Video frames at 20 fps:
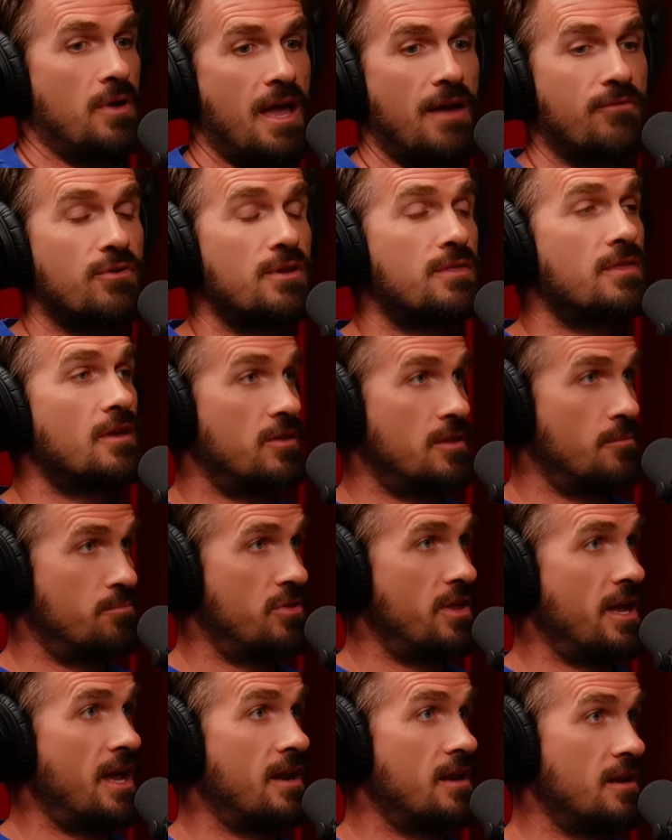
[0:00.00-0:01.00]
everything on the
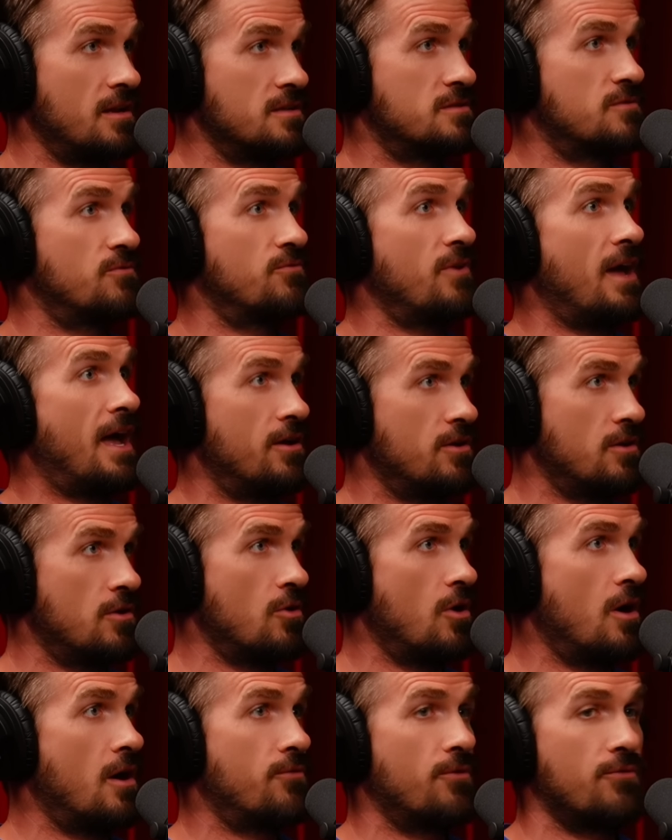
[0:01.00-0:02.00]
planet is valued
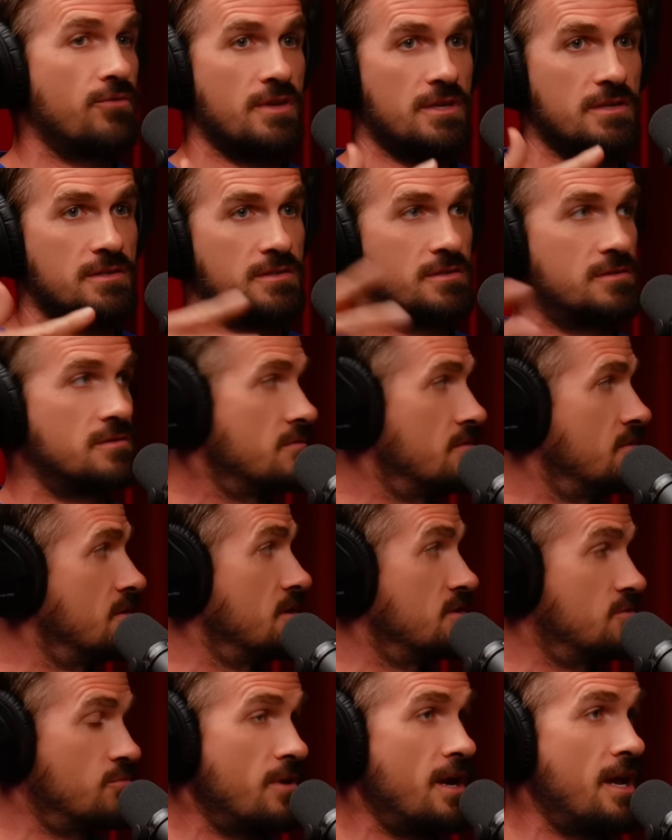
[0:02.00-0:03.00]
off of these
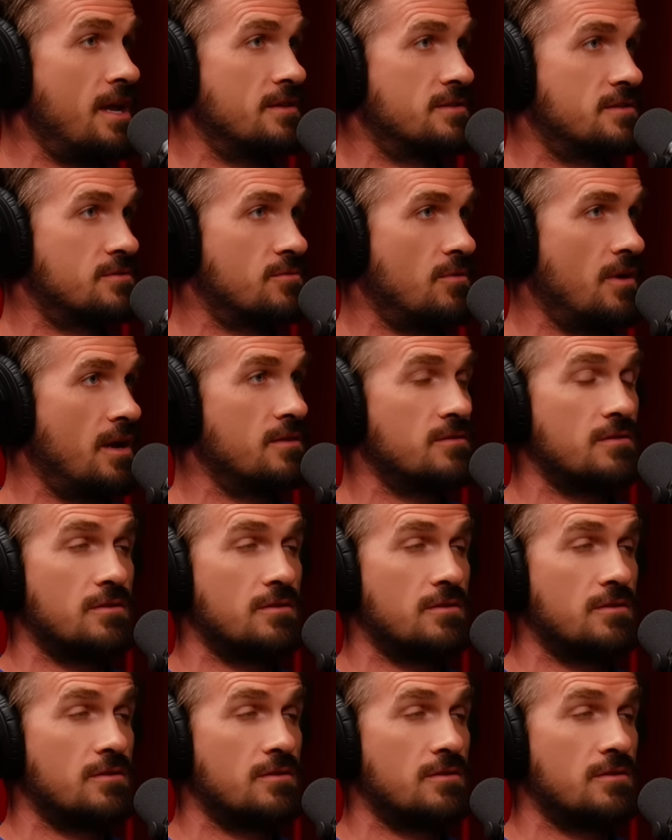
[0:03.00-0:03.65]
rates, right?